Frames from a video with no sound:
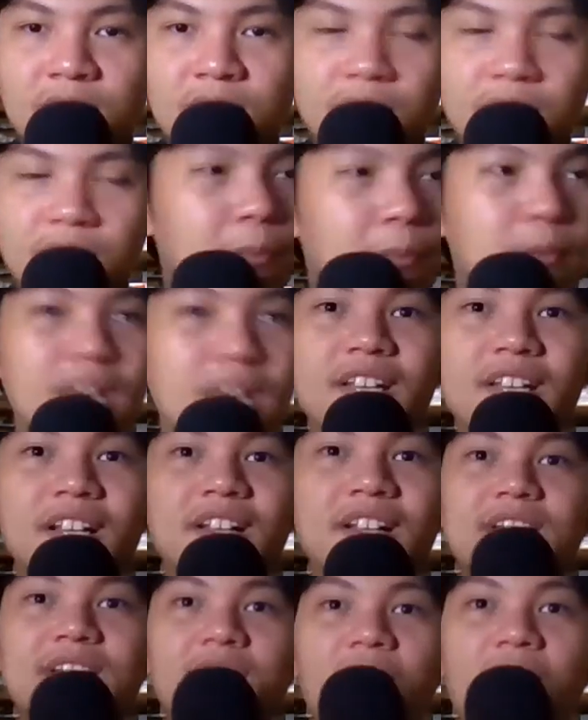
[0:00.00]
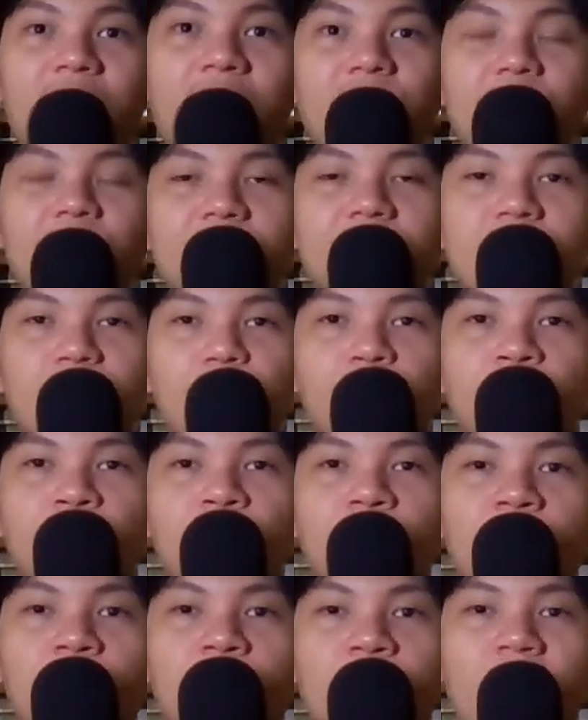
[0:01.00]
The media doesn't have enough
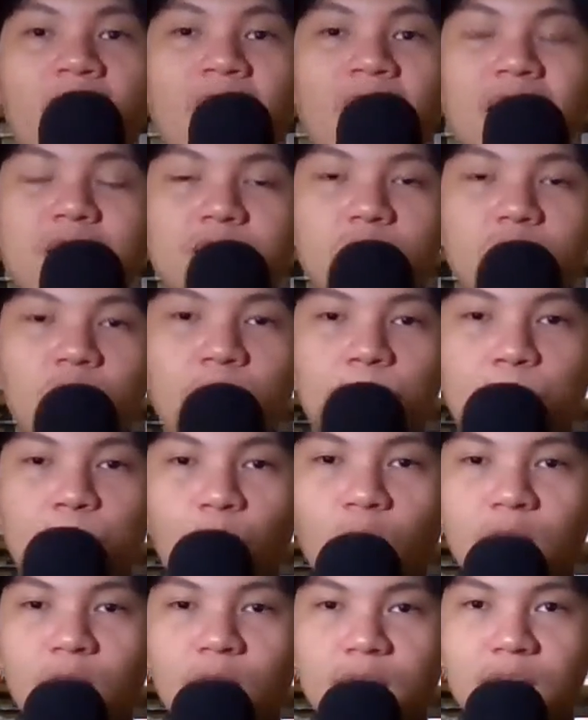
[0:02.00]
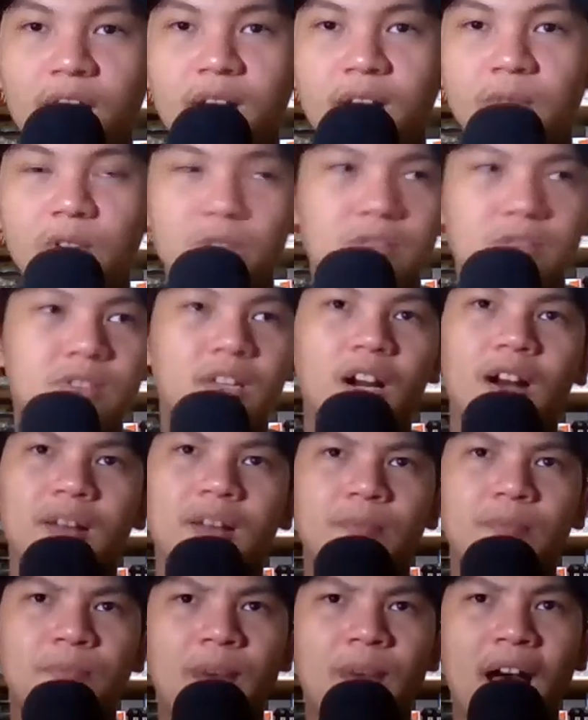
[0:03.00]
eyes on Portland because they're a
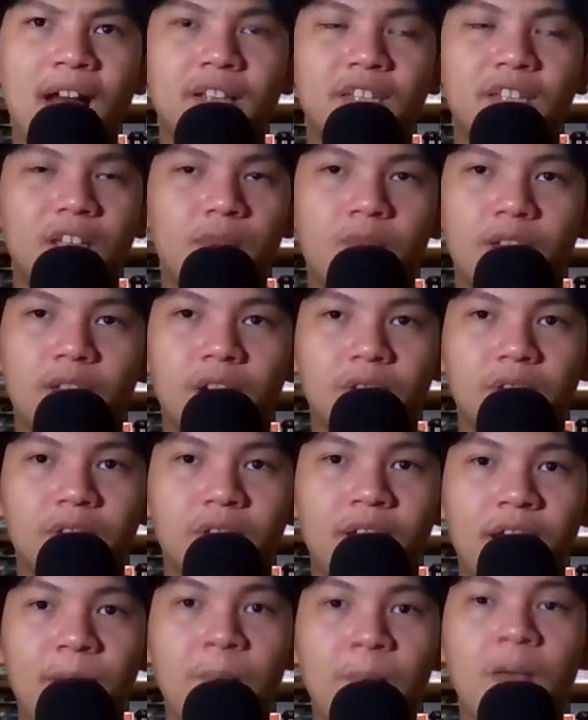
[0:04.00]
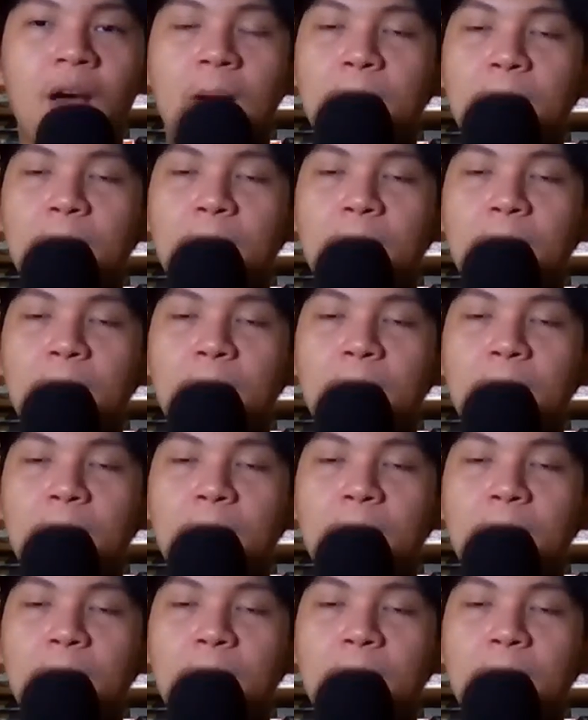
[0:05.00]
bad team without Dame.